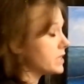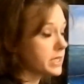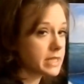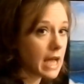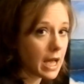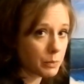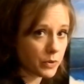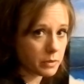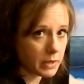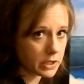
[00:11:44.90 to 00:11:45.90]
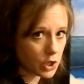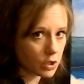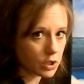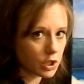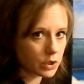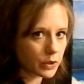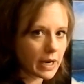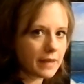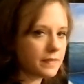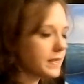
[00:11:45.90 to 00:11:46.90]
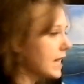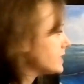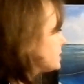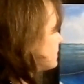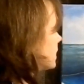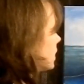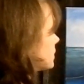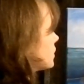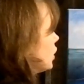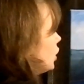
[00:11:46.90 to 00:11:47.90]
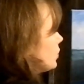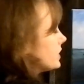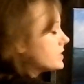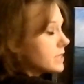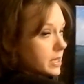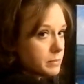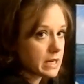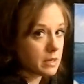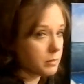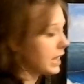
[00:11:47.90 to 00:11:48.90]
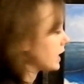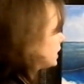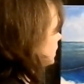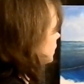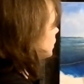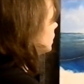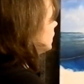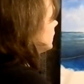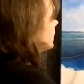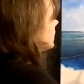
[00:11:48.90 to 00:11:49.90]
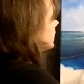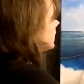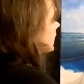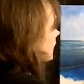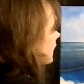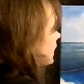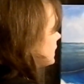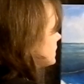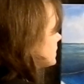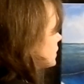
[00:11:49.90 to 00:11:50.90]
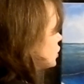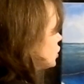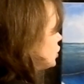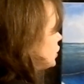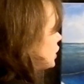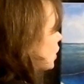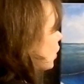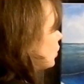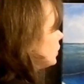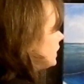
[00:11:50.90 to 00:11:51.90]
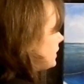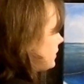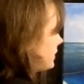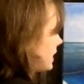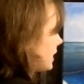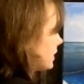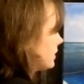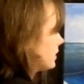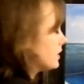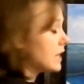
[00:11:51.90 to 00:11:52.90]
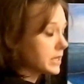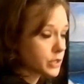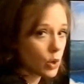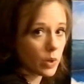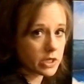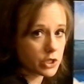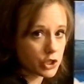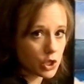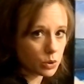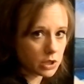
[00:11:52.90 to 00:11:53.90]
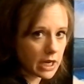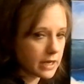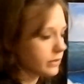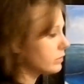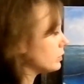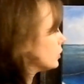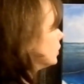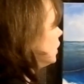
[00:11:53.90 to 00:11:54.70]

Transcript: to the top with my dark color, and that's because with the sun being back here, the eye isn't the only thing that's going to show light through.